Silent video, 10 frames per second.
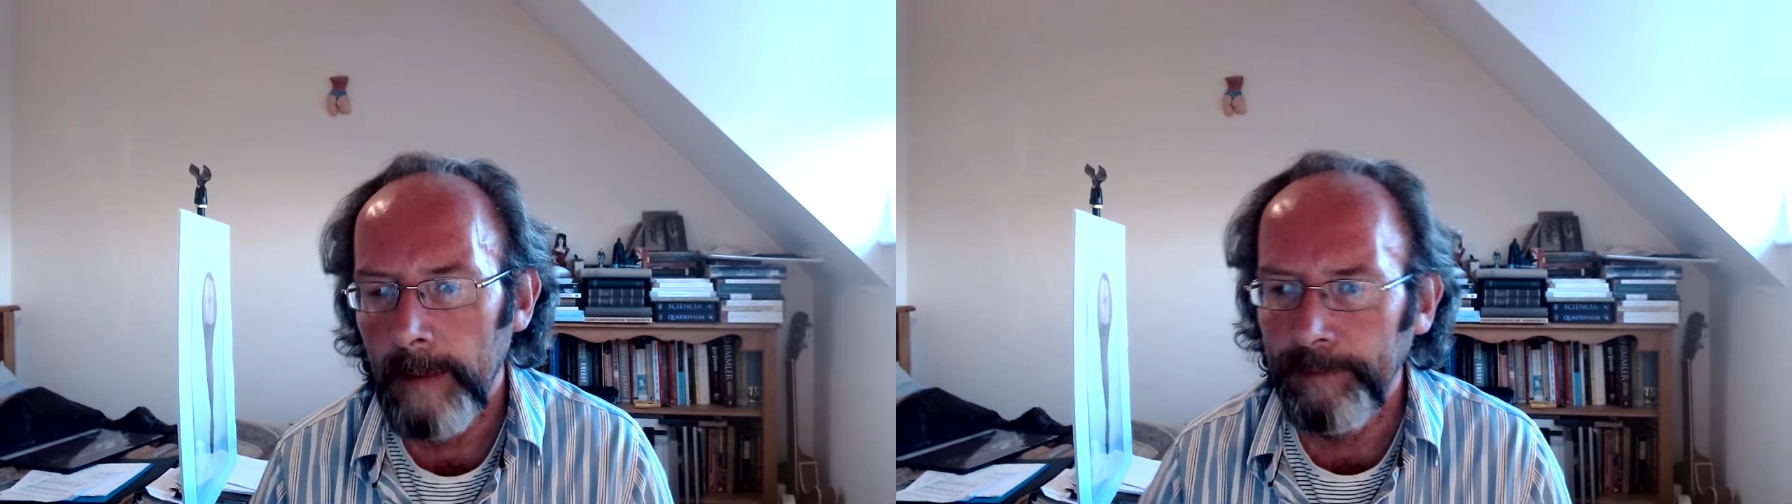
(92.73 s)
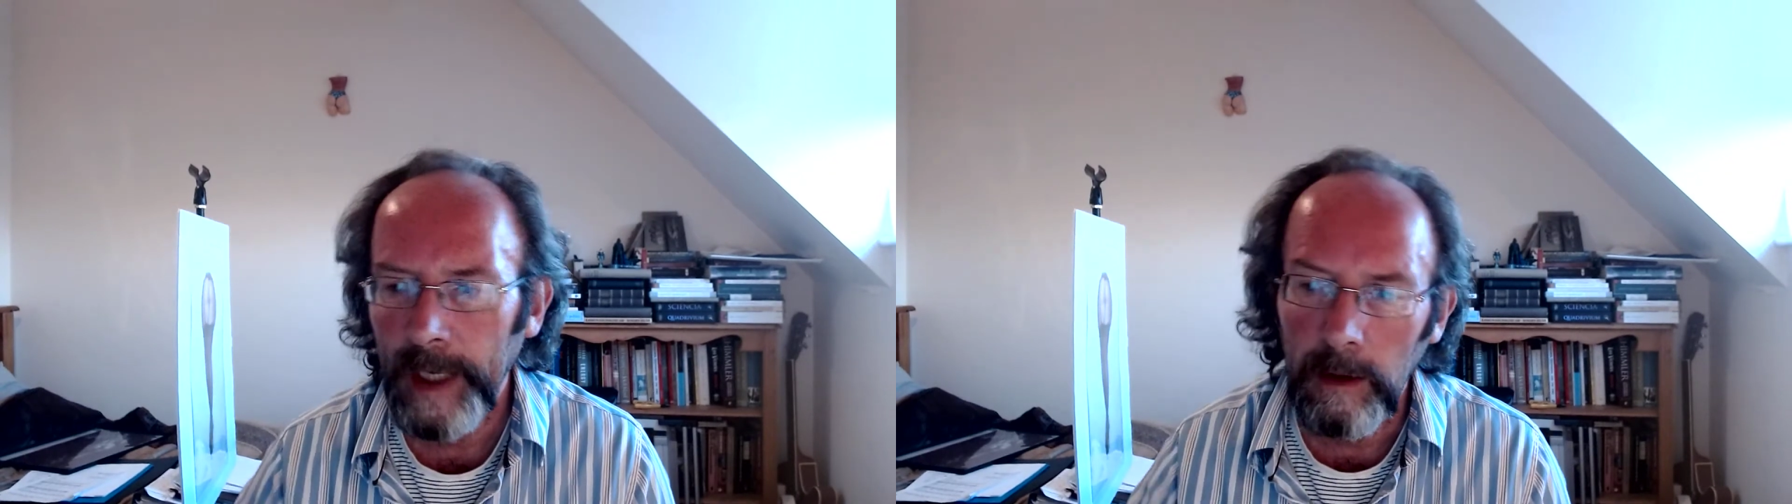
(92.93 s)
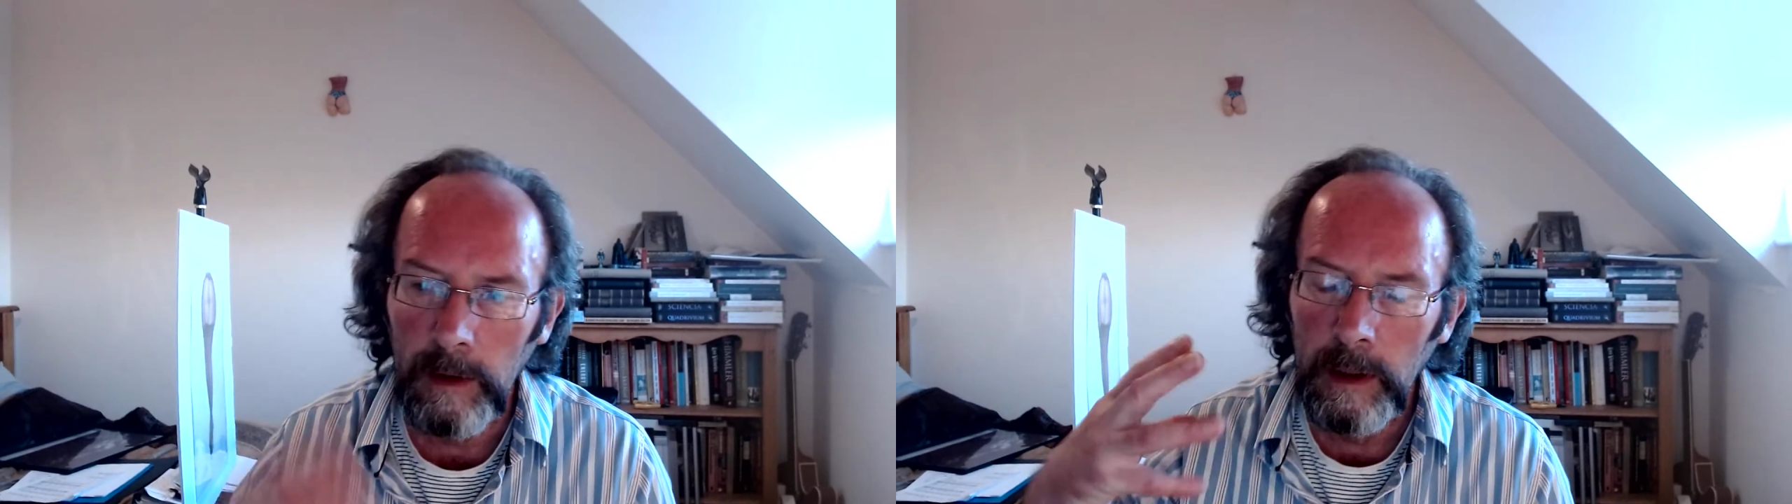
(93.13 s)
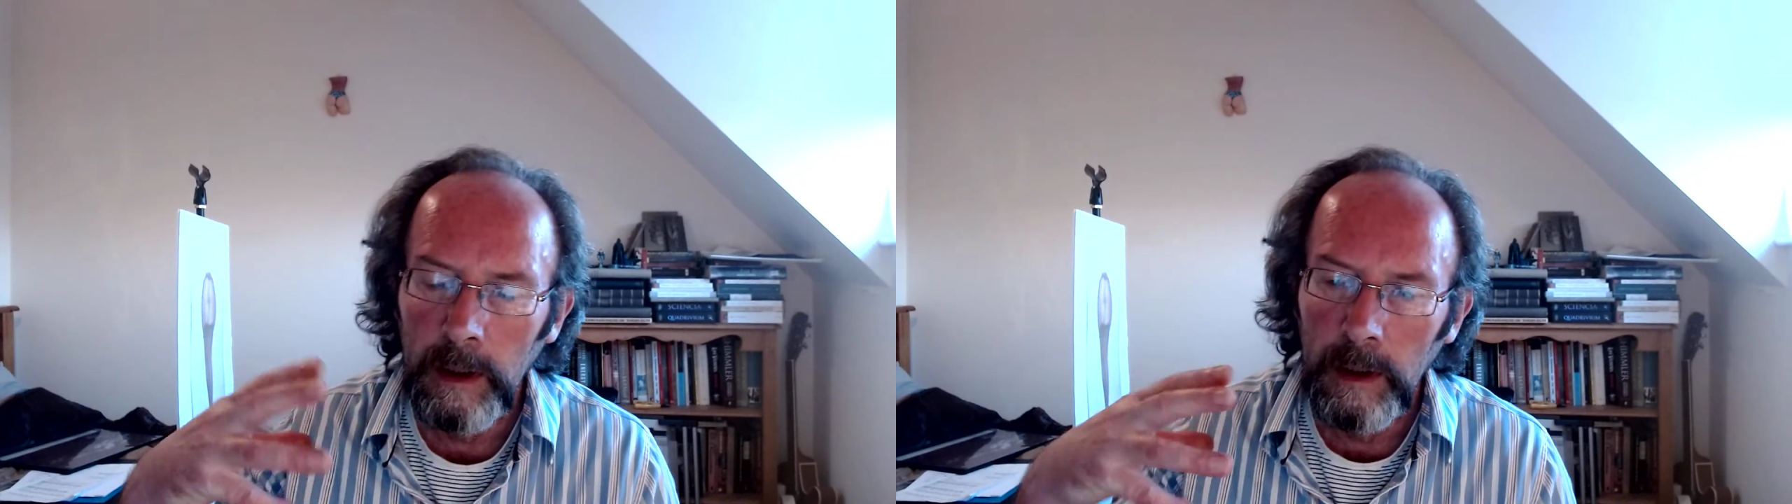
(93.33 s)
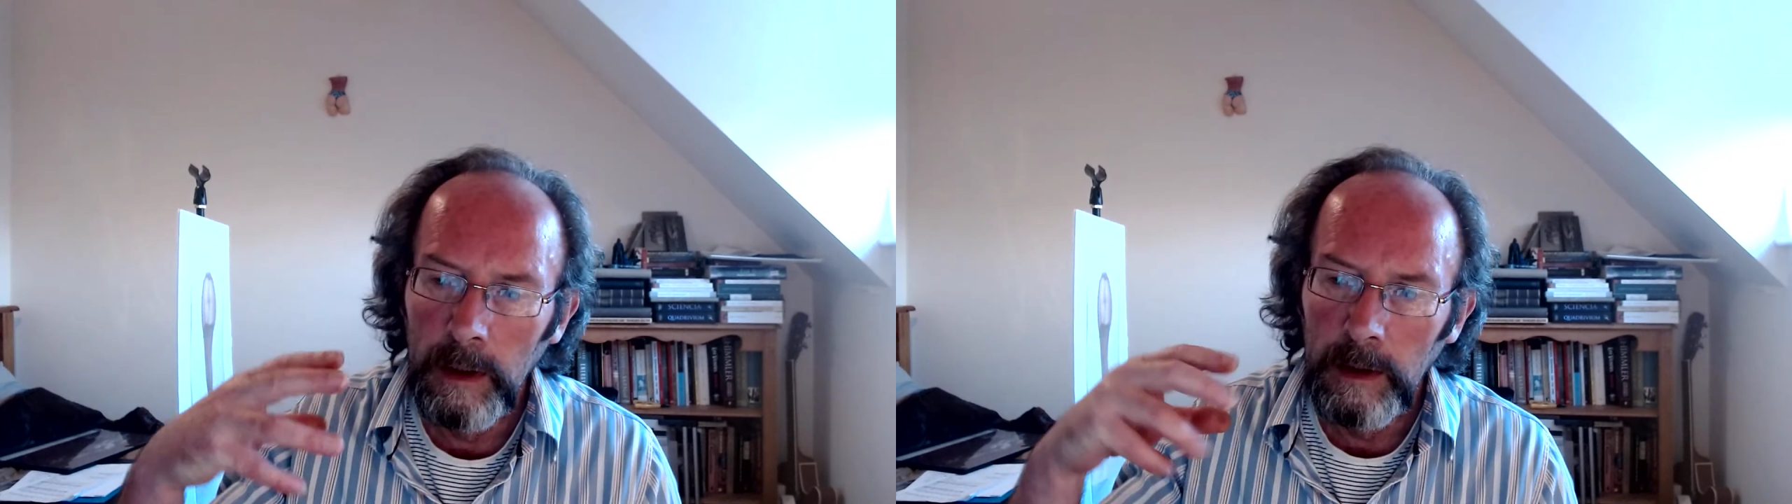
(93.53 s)
Now,
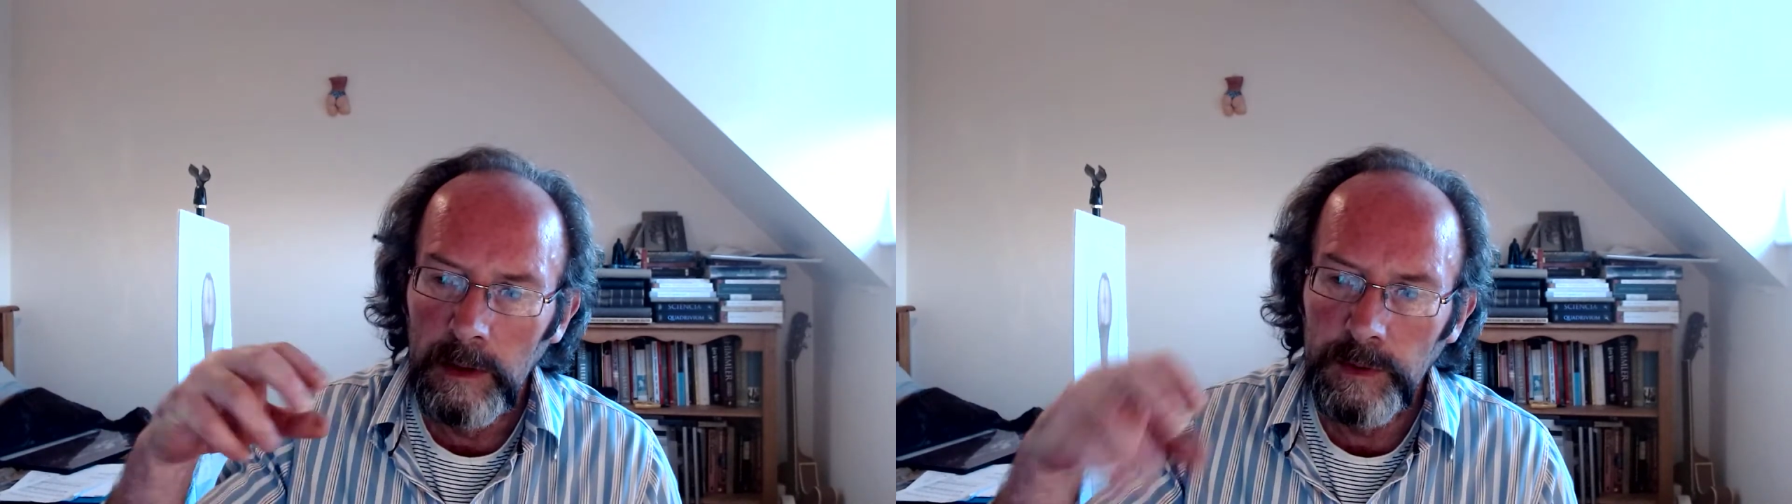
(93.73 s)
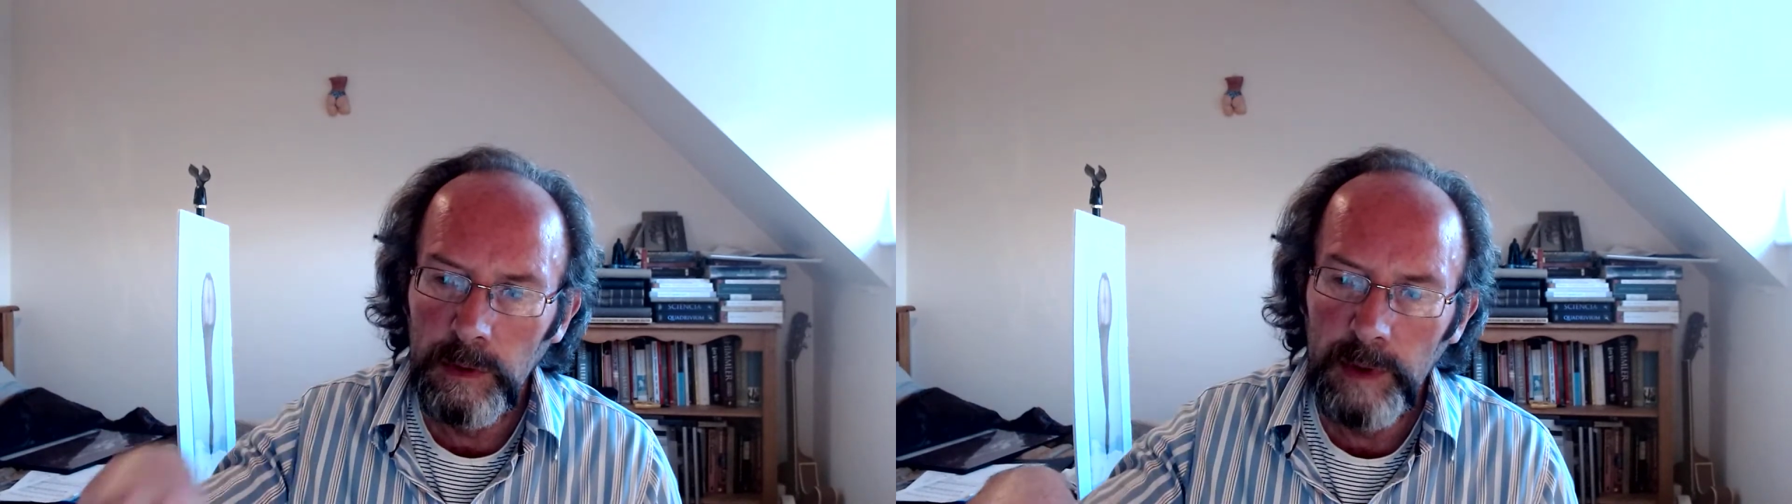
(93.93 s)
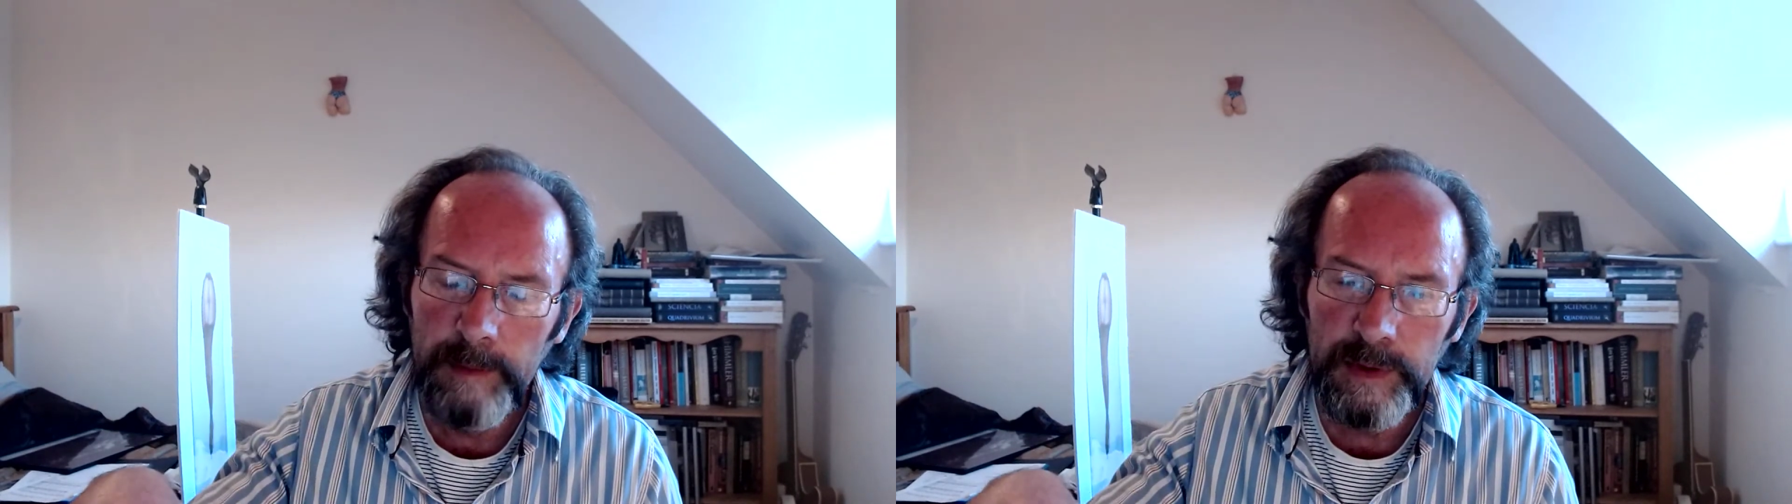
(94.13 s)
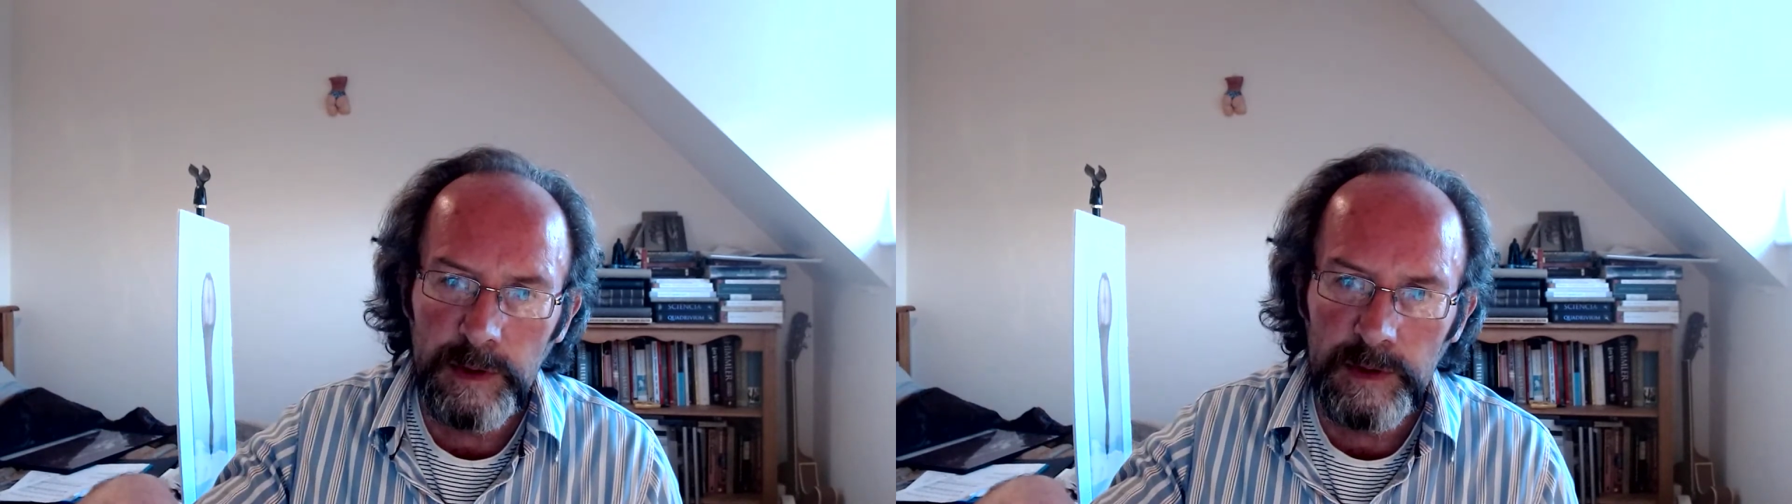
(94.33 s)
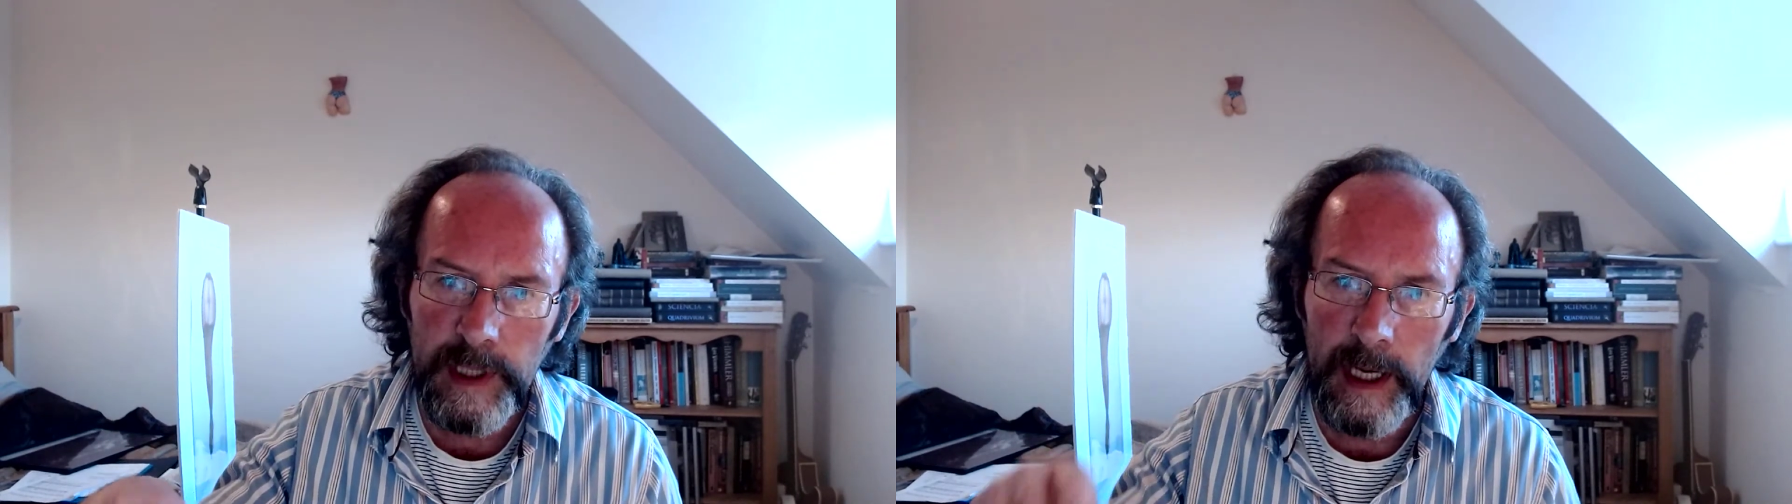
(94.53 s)
to
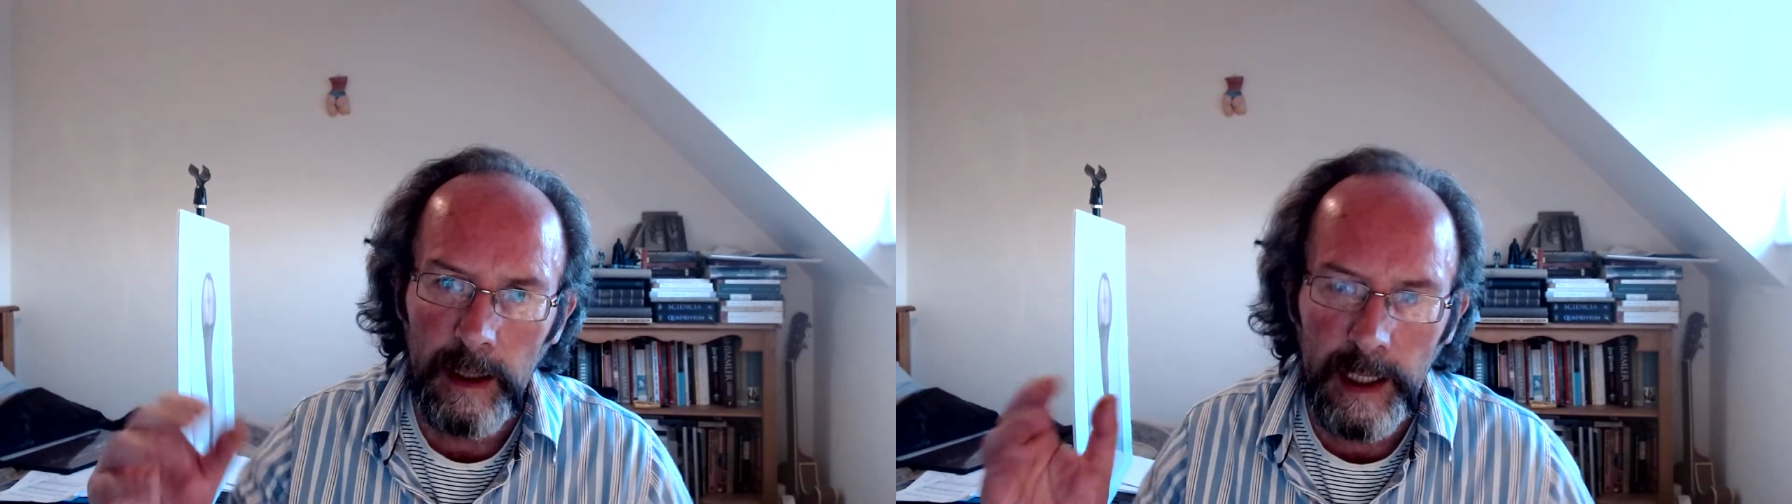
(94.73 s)
reproduce that,